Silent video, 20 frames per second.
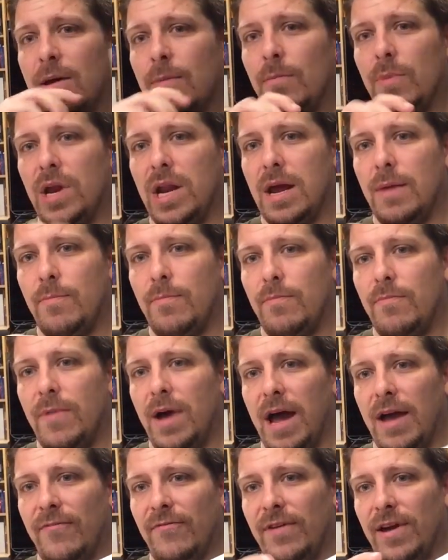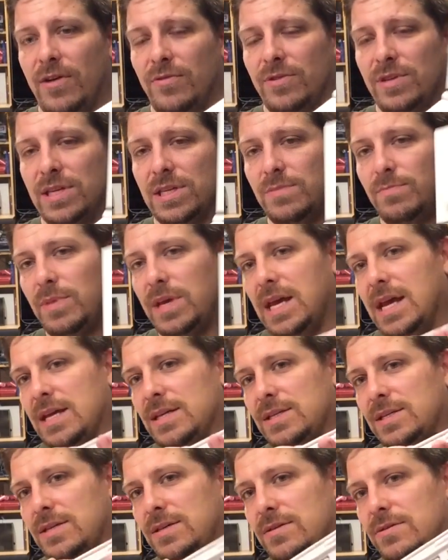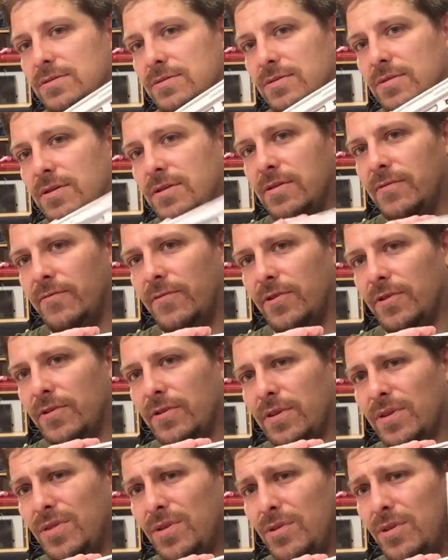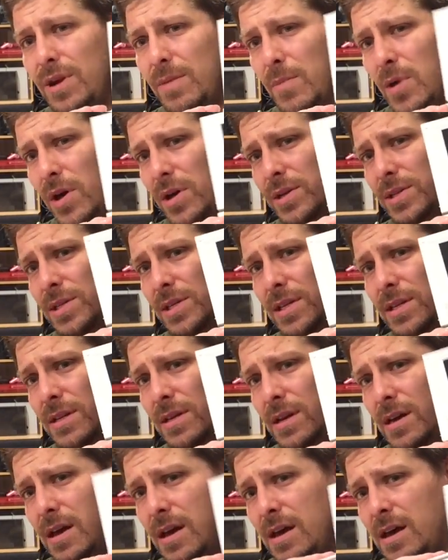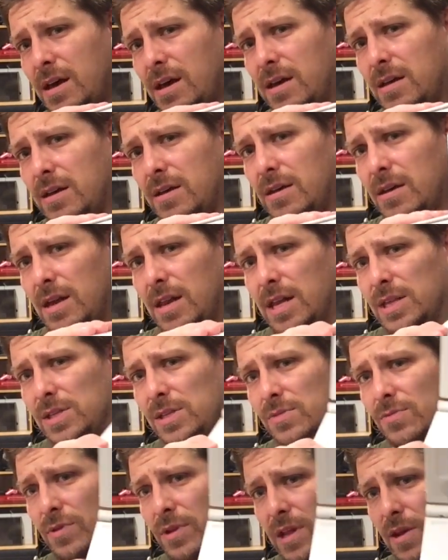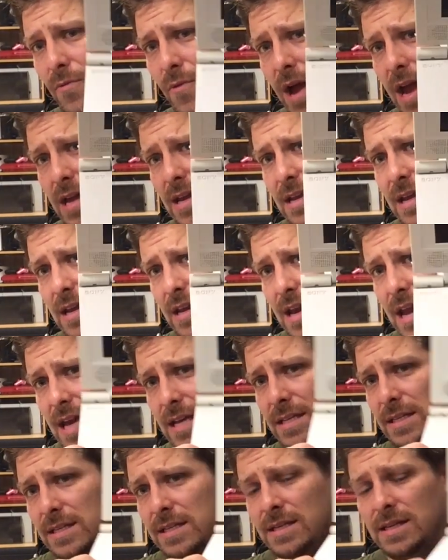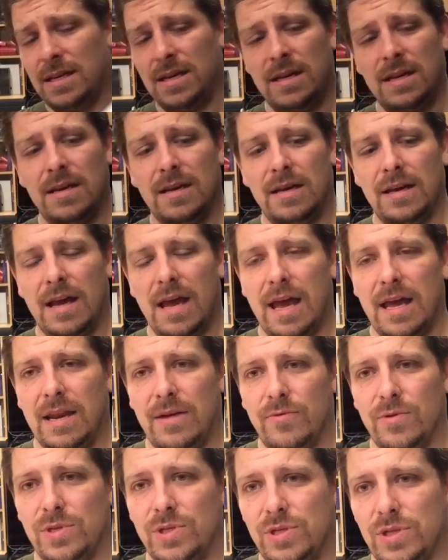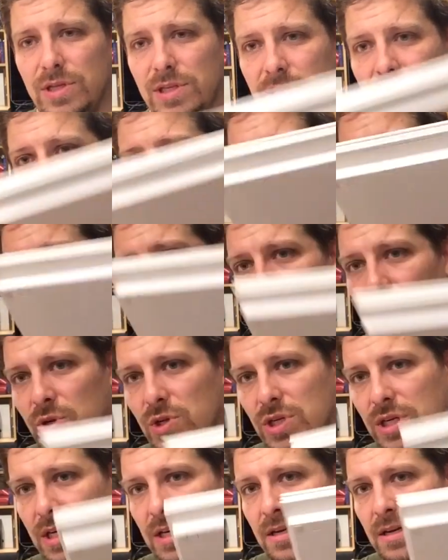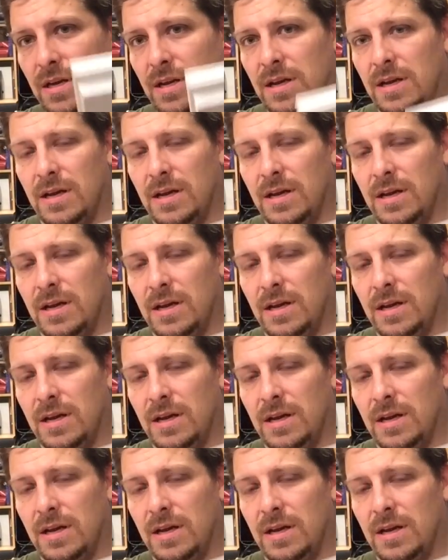But I found this PS2 for $30, and it's really white and nice. And it was just the machine.